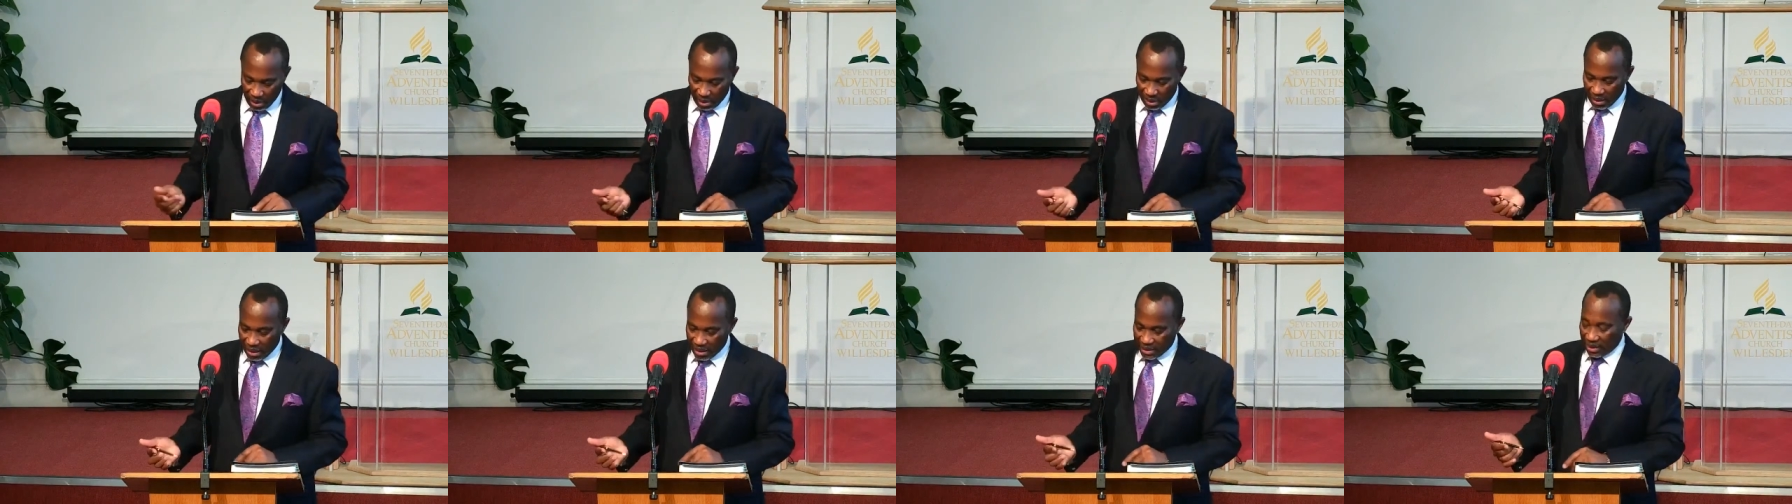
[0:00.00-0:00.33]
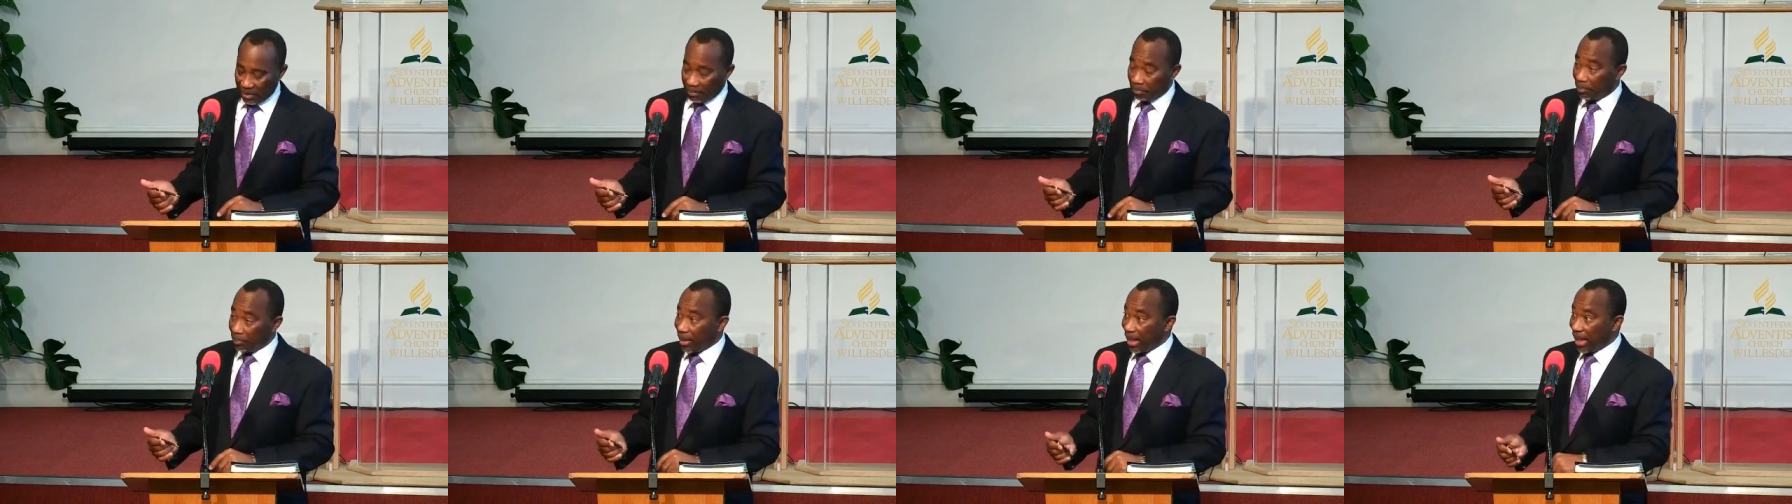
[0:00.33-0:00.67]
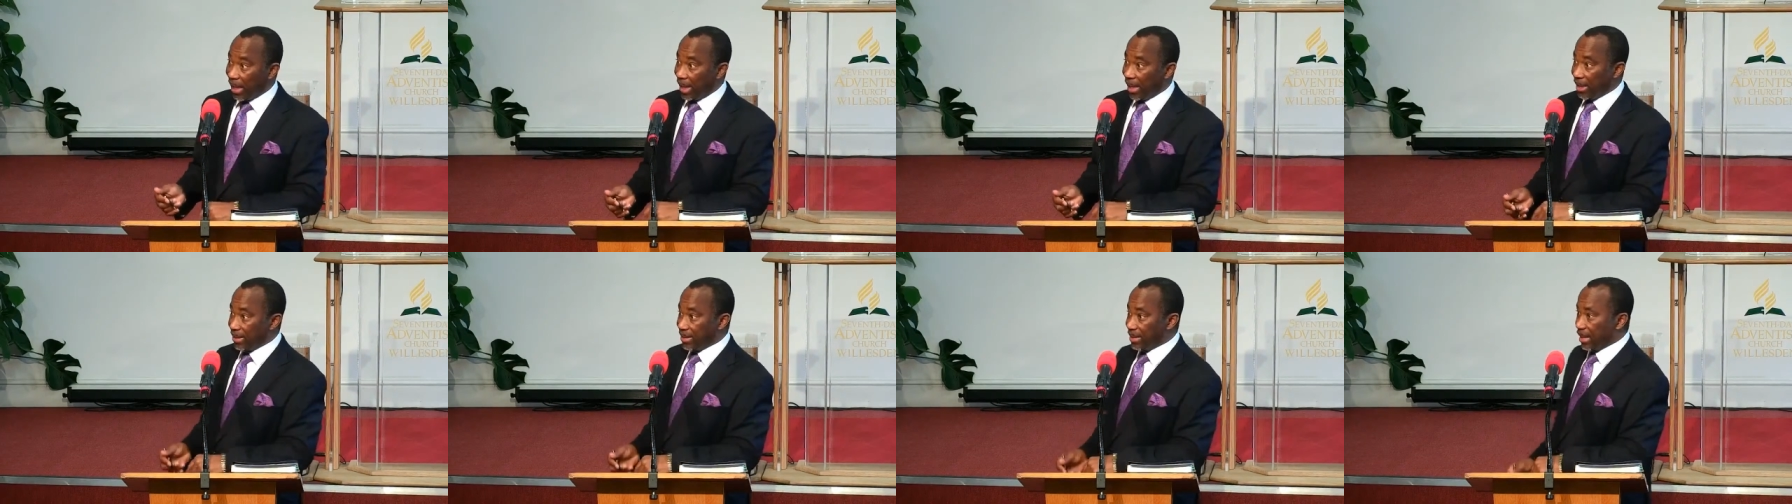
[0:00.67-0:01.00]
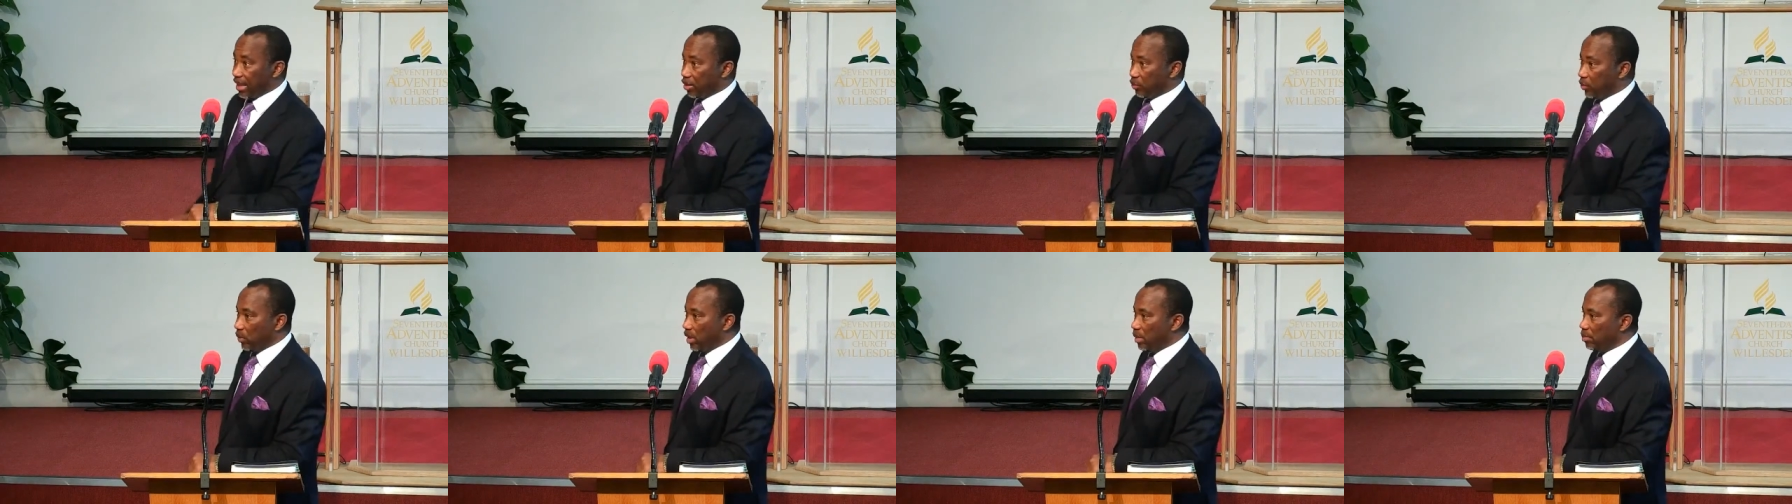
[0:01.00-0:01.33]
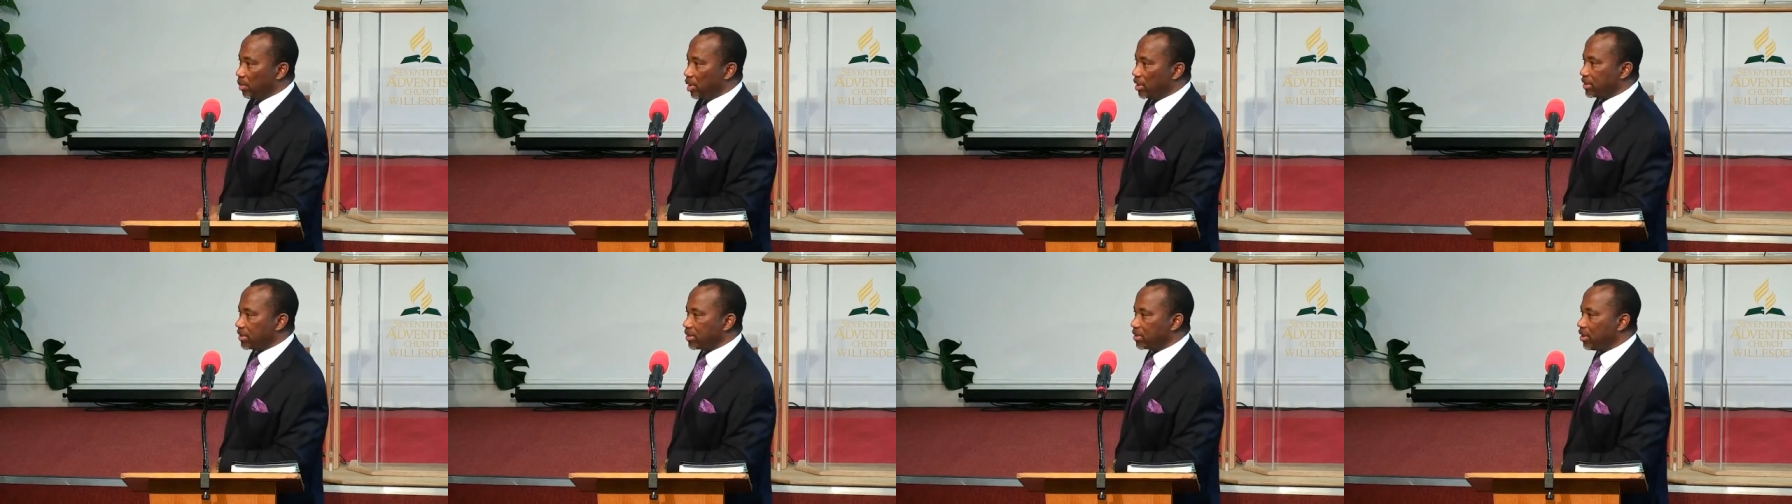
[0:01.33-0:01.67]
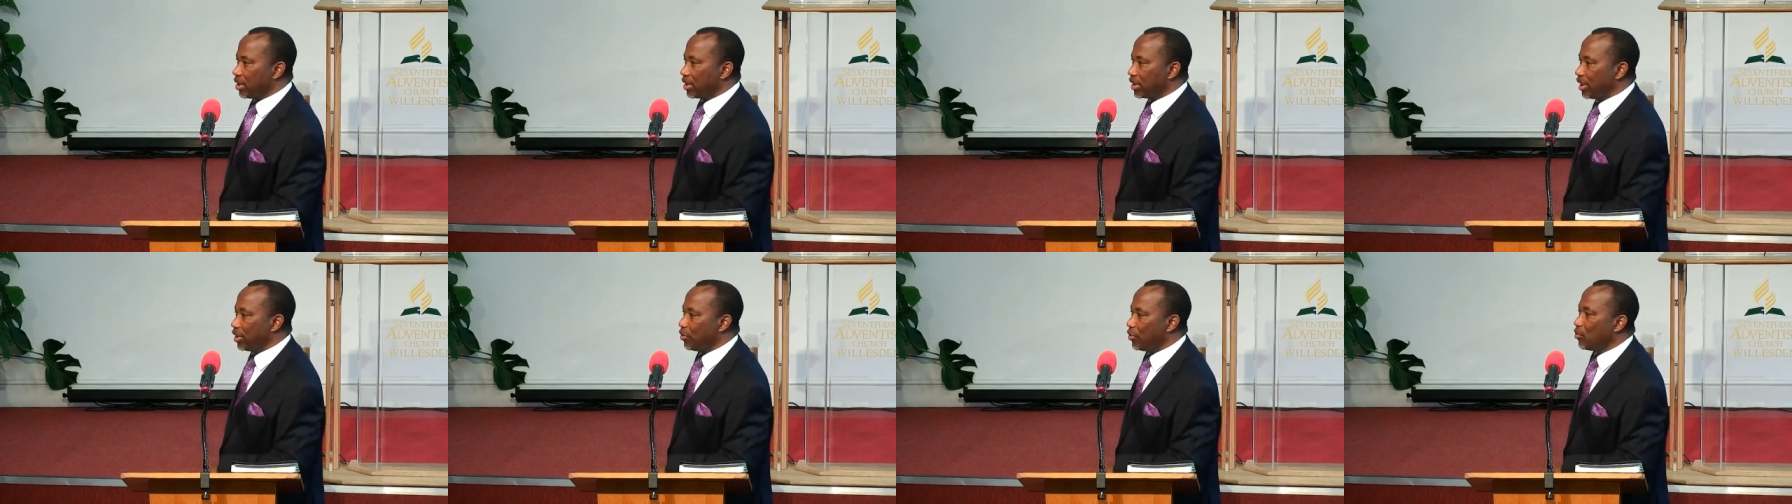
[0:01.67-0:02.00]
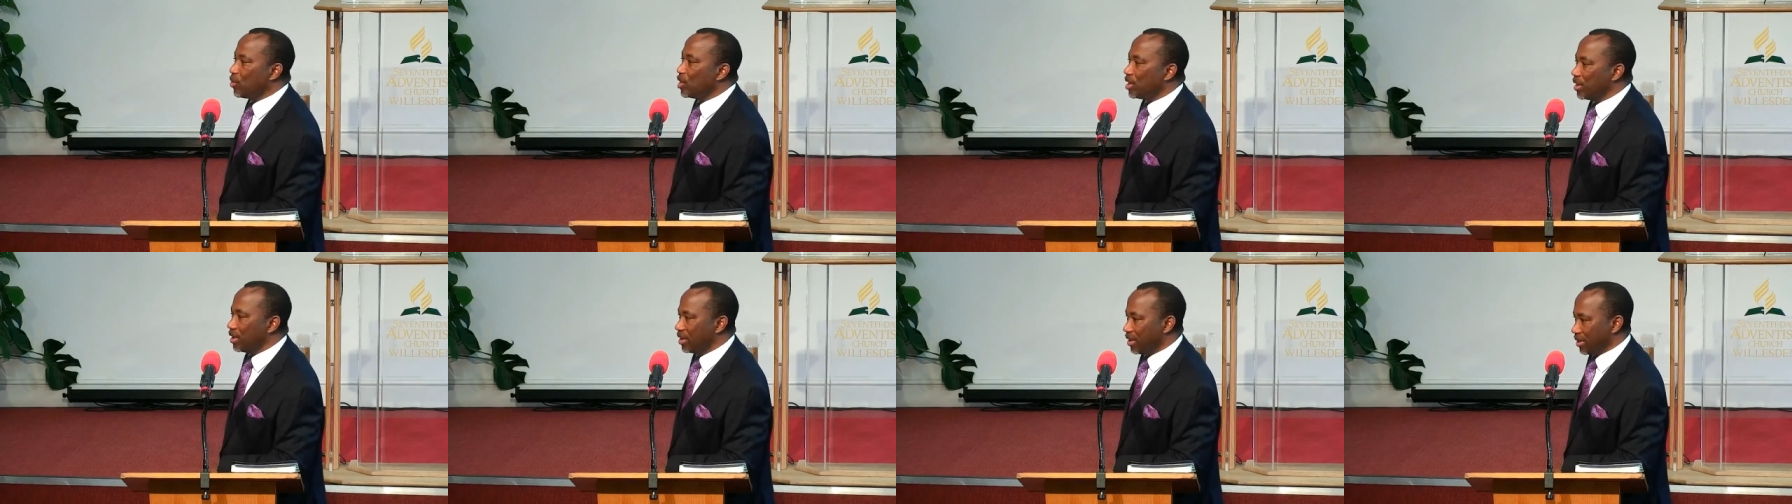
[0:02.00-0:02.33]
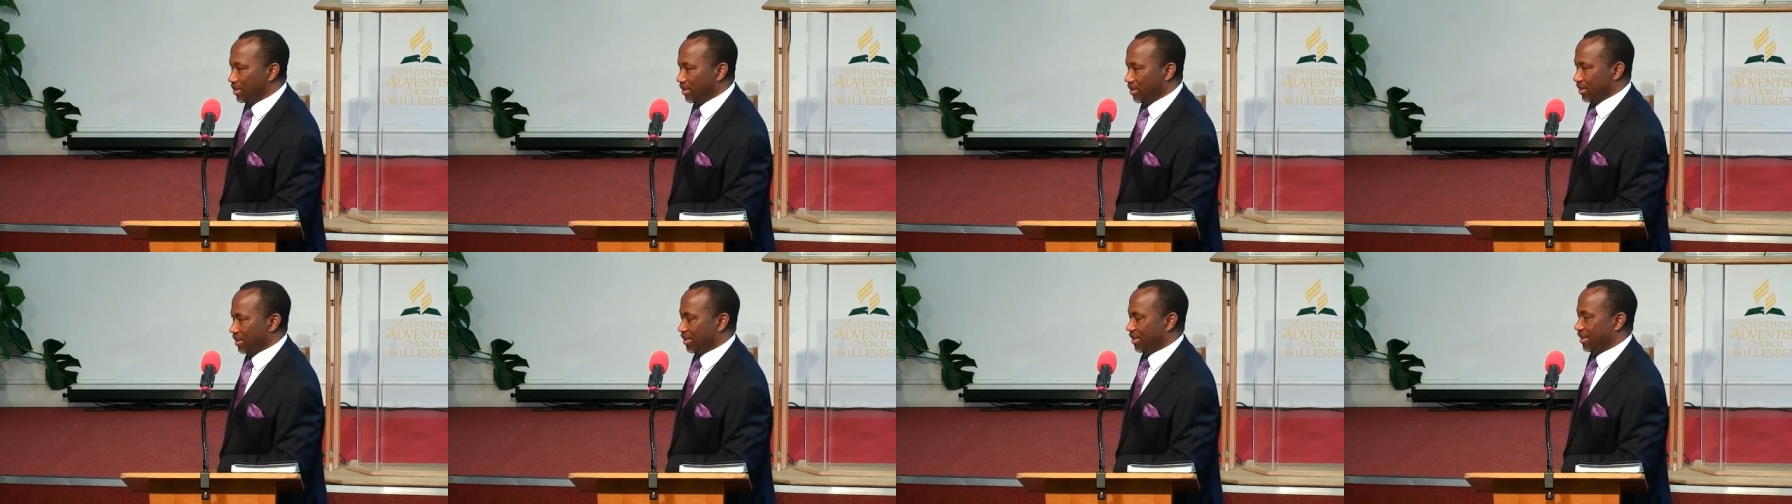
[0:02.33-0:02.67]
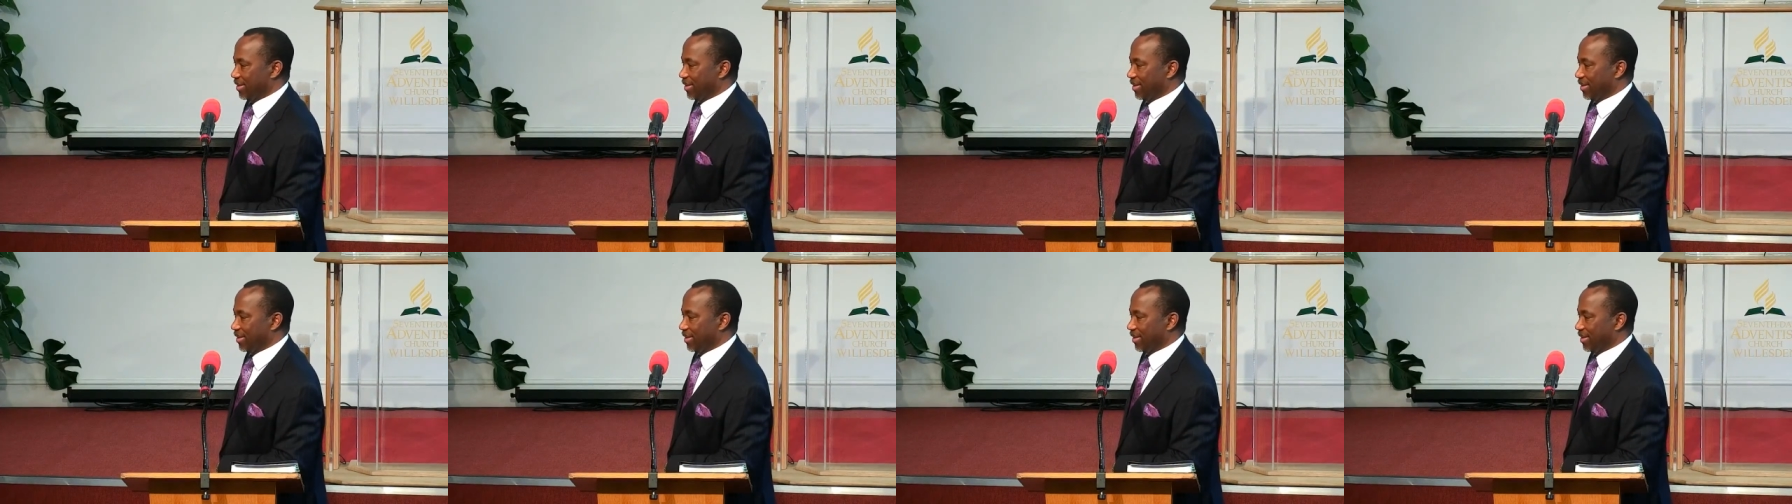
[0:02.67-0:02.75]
That implies that we must study the word.